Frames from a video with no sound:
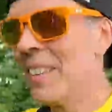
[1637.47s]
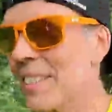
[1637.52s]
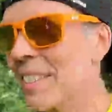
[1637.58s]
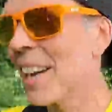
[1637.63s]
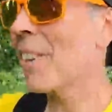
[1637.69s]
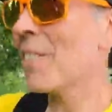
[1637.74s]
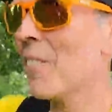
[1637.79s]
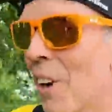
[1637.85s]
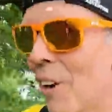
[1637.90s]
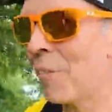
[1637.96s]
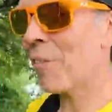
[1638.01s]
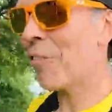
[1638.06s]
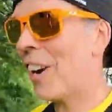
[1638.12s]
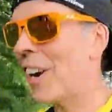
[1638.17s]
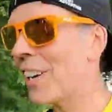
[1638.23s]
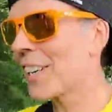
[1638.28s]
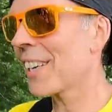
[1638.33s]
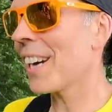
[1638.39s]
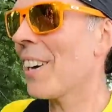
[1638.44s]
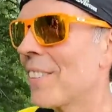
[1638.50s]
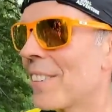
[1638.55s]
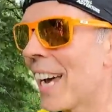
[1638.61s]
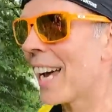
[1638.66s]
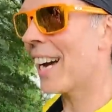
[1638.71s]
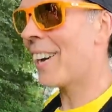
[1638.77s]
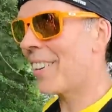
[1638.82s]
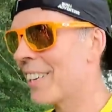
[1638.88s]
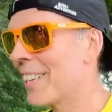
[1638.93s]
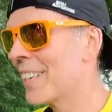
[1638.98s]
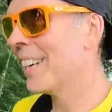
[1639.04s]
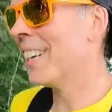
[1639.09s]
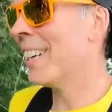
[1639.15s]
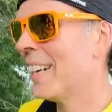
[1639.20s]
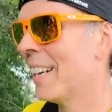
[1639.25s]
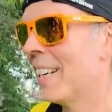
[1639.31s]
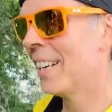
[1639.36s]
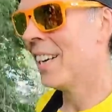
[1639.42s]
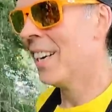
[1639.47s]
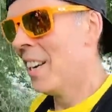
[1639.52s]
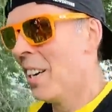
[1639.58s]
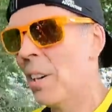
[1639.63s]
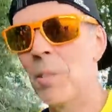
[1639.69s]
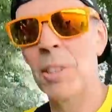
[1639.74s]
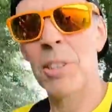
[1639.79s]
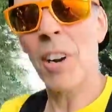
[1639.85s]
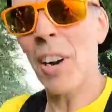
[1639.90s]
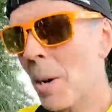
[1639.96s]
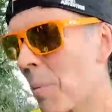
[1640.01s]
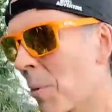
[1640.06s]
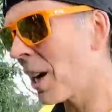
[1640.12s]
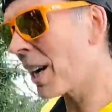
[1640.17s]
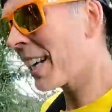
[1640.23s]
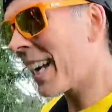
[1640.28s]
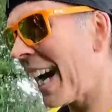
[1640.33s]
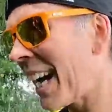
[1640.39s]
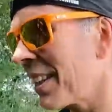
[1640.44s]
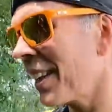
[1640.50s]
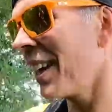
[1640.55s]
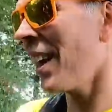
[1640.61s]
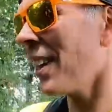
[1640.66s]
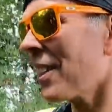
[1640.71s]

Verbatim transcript: So not far to go now and we're trying to work out the